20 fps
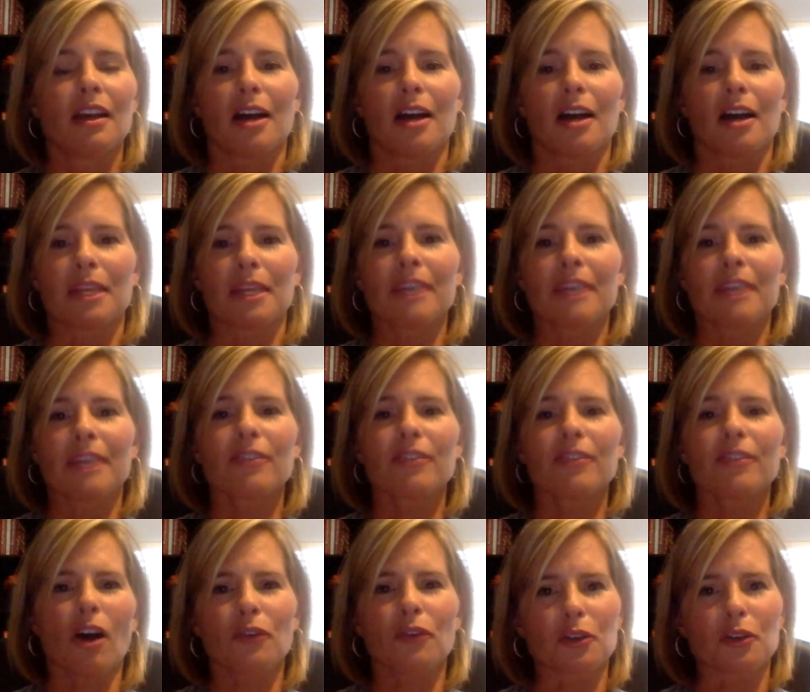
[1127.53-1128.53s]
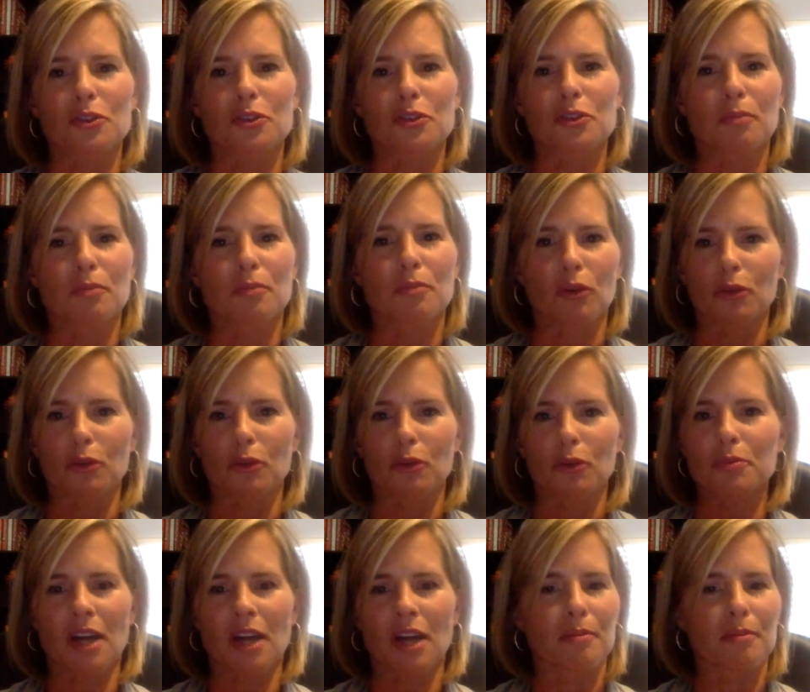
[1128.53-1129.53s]
Even offering, you know, small group
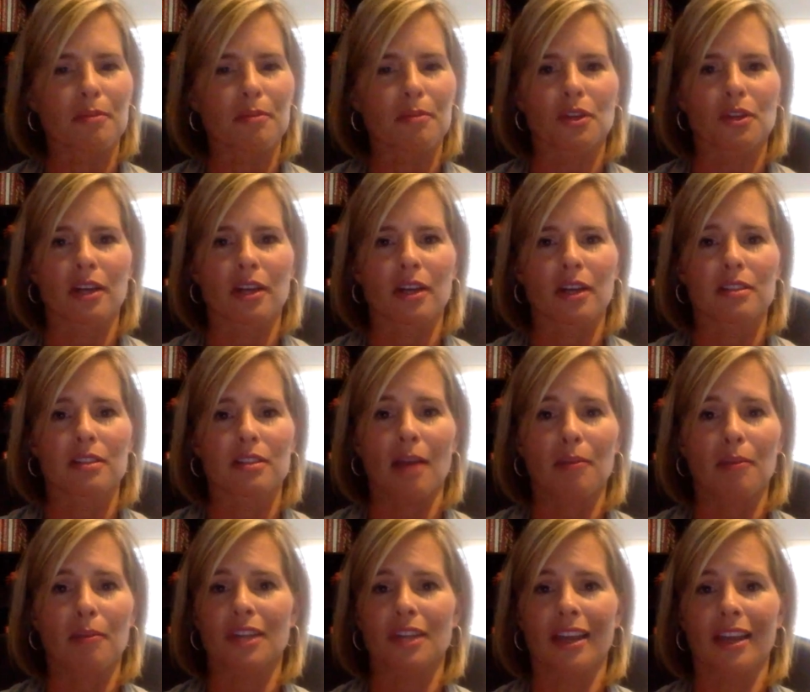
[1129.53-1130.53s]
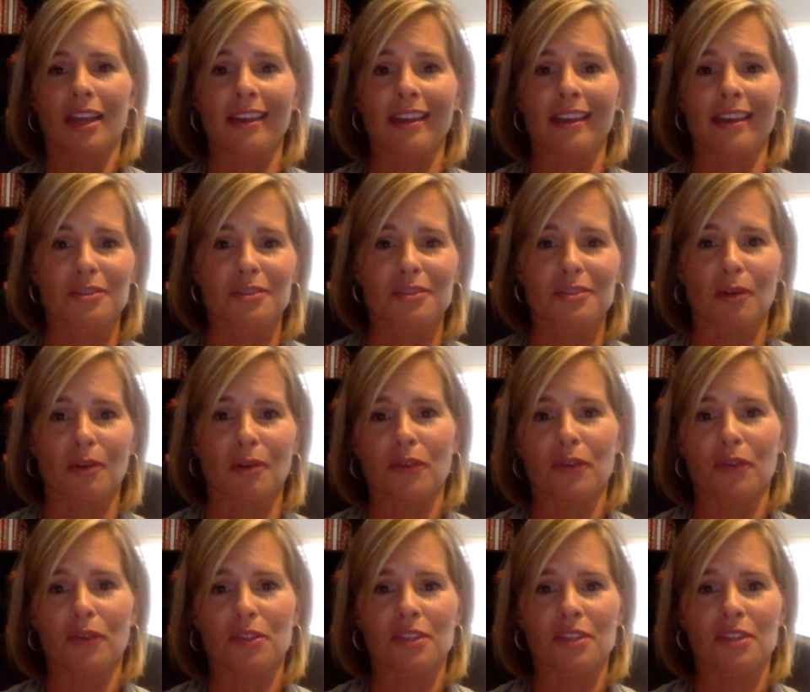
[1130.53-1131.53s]
time, or a time where you say, hey, these are my
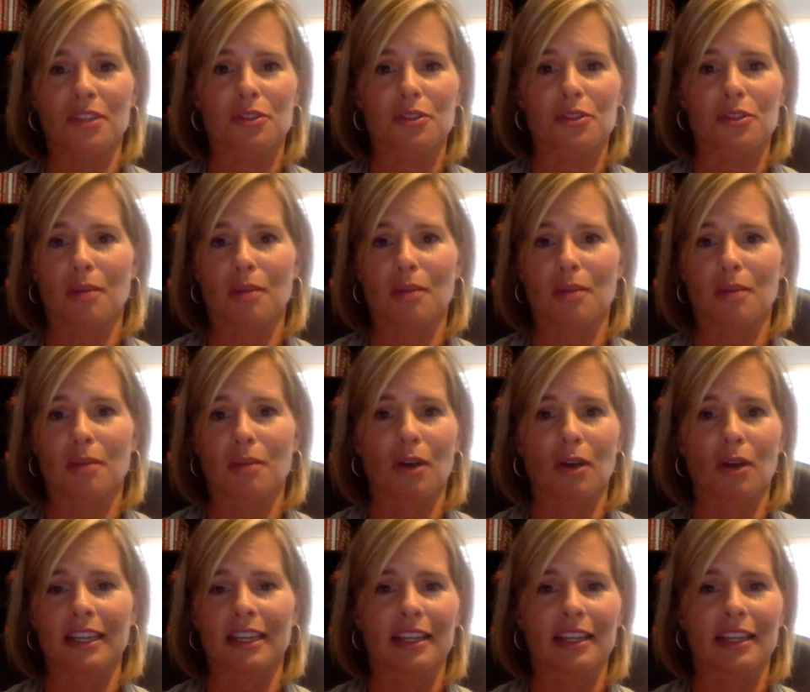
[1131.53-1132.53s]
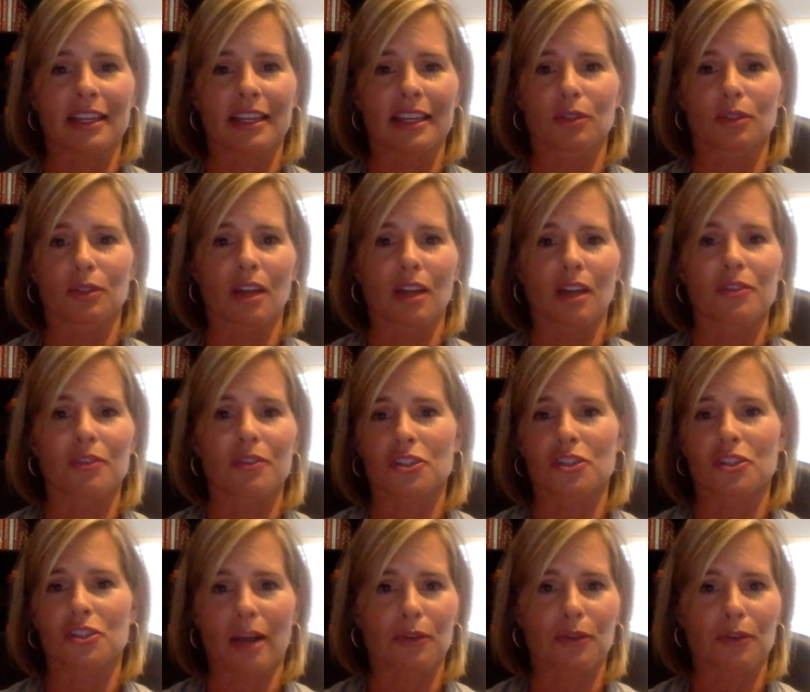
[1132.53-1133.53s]
office hours, come on in, and would love to
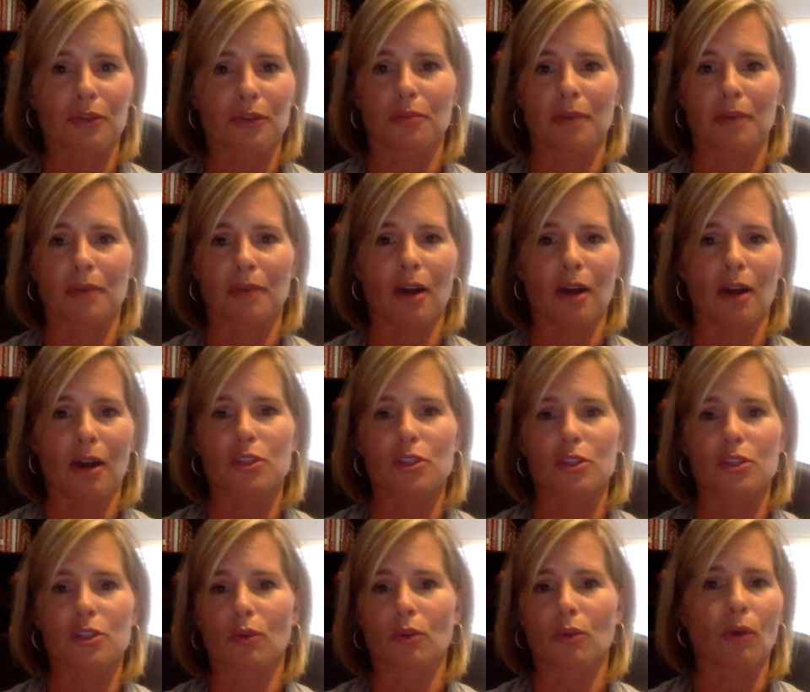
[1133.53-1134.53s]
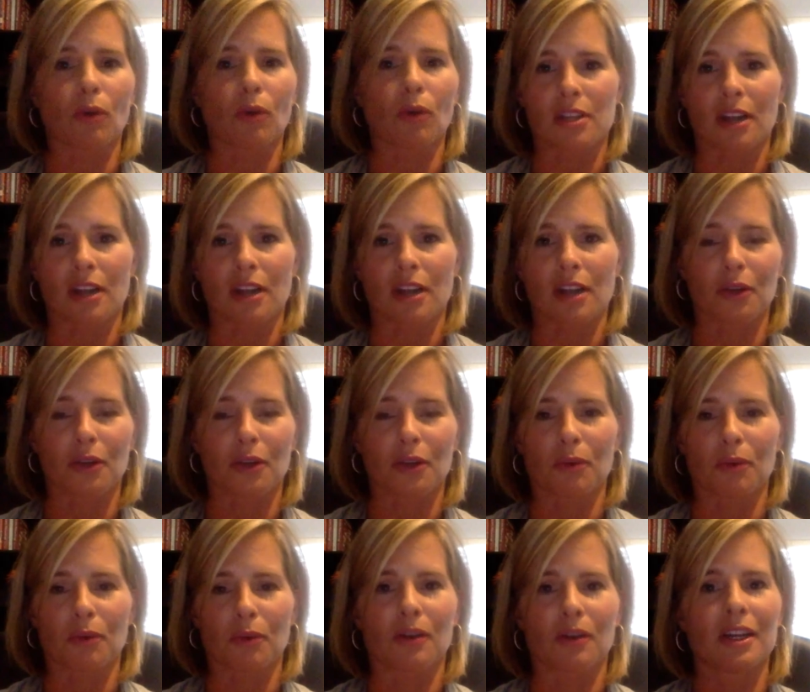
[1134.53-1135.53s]
chat with you about what's going well, what's not going
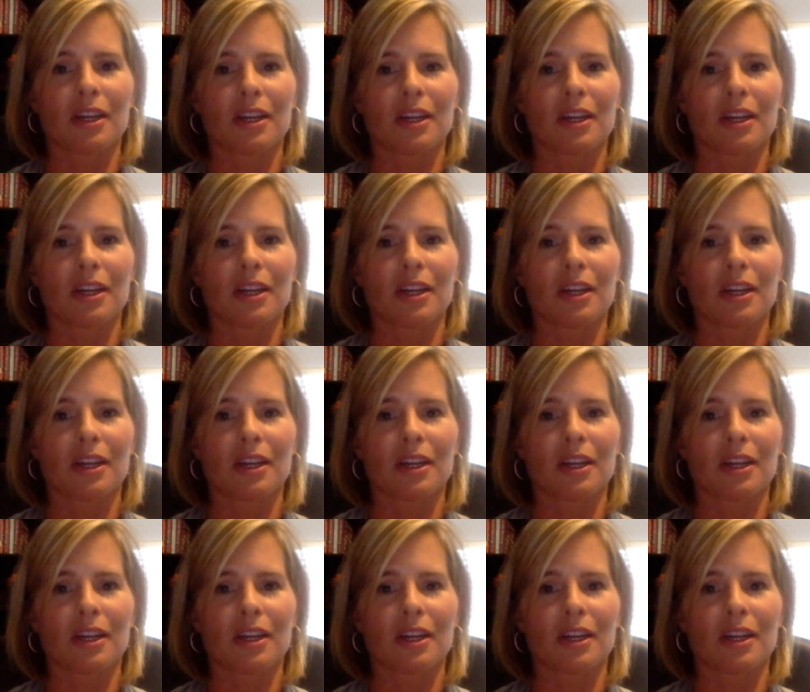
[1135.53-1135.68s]
well.